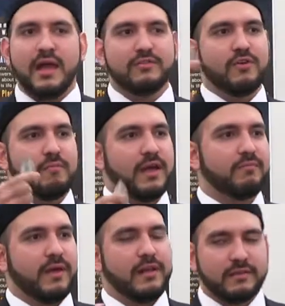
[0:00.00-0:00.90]
It's not
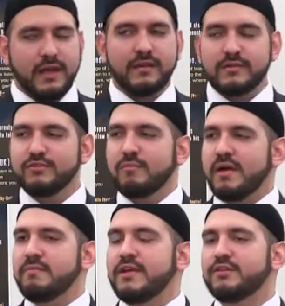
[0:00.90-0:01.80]
man-made. Okay, it's not
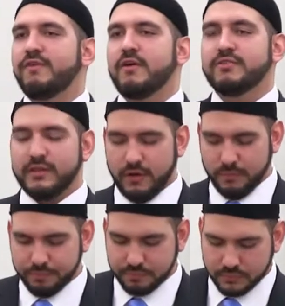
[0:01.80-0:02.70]
man-made as far as I
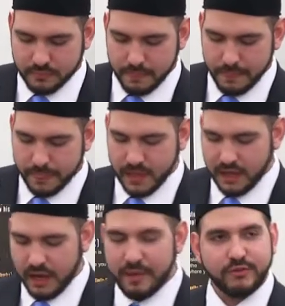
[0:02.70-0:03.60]
know.
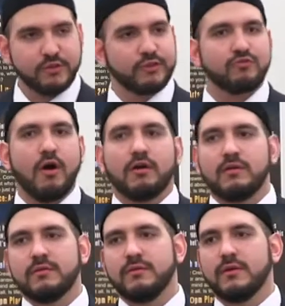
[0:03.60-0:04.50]
It's just a
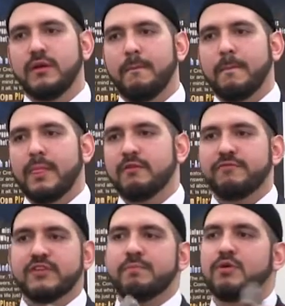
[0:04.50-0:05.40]
rock.
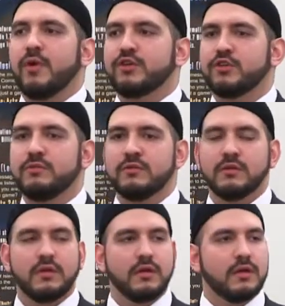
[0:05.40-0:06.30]
Simple question.
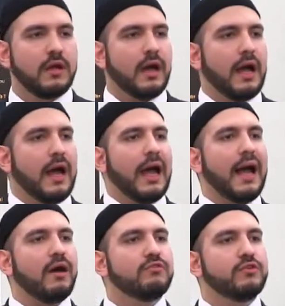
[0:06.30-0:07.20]

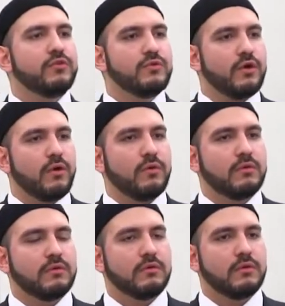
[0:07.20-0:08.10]
How do you
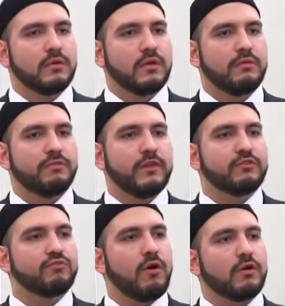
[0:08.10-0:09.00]
know
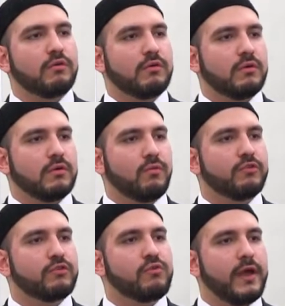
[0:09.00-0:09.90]
this rock
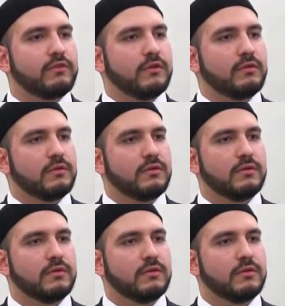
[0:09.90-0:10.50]
was created?